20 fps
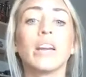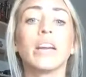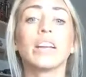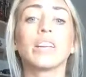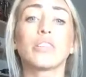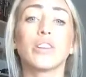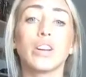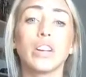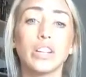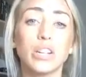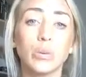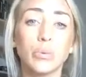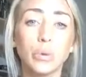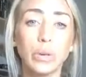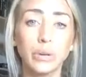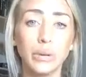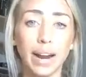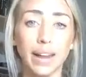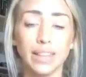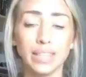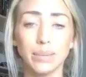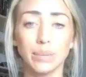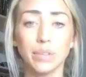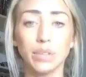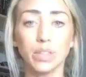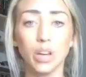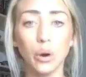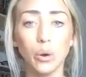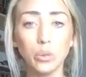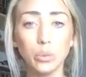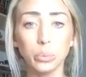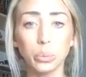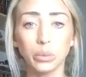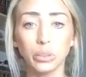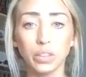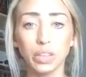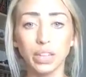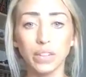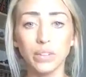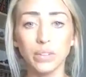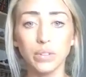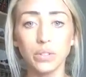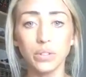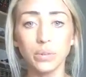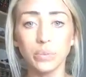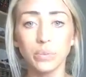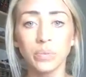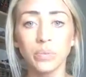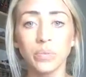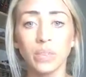Starting to rewrite some of those beliefs.